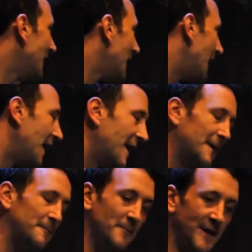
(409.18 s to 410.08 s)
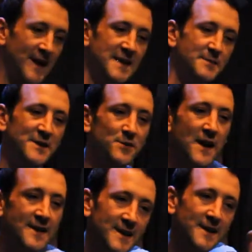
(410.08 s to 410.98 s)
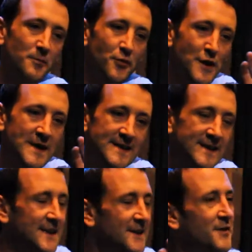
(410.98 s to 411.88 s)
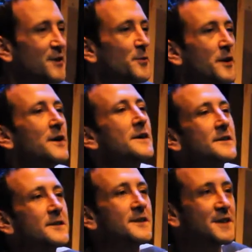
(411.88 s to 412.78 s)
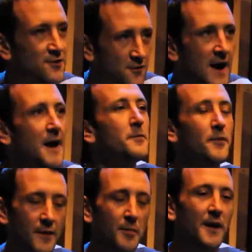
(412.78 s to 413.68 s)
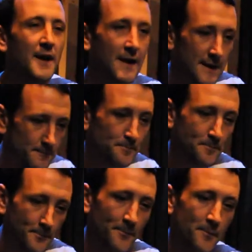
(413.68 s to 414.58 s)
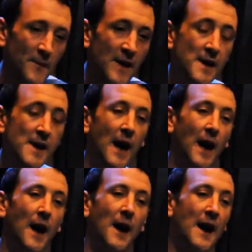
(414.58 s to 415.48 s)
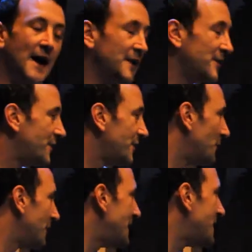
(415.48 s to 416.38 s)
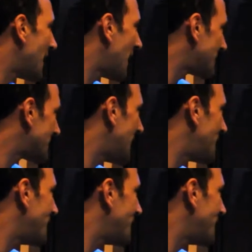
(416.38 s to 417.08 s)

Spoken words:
and he asked me to write a little précis, a few words to describe the play. And within that, I